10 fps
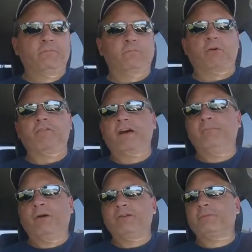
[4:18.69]
But we've
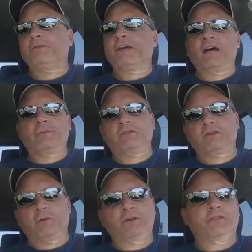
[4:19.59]
had multiple times of
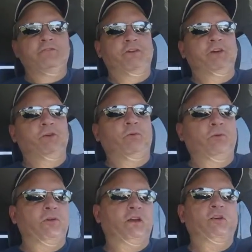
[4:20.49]
going in the front
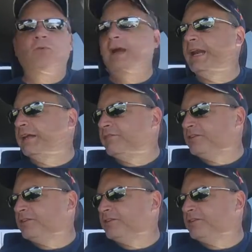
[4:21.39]
door and waiting